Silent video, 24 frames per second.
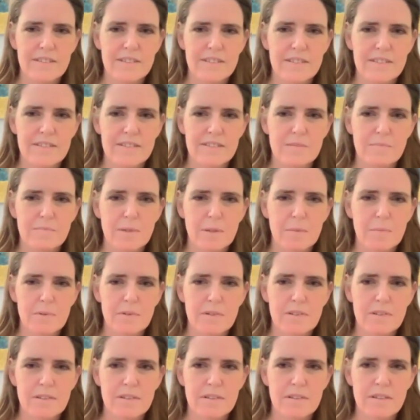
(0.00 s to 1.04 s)
just so
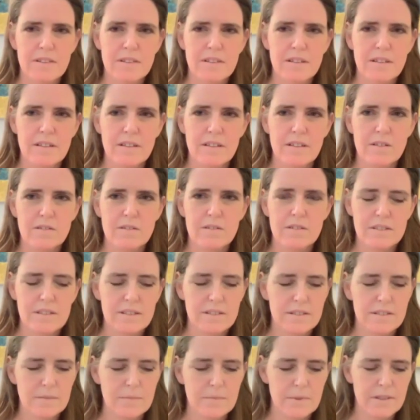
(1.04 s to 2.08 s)
people know a
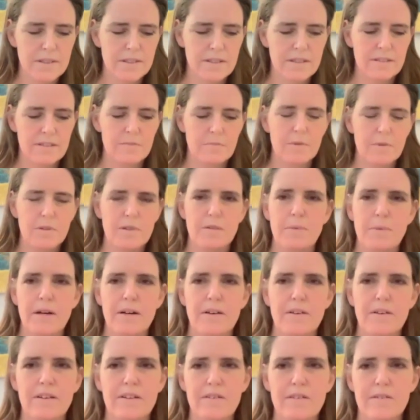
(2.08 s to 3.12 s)
little bit more
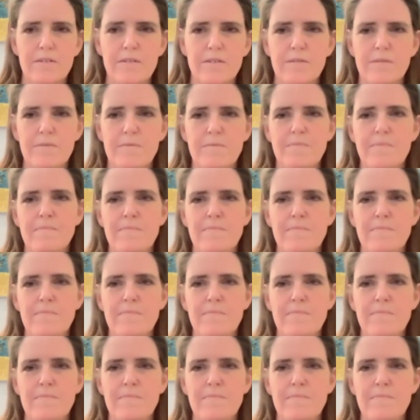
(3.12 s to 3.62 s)
about you.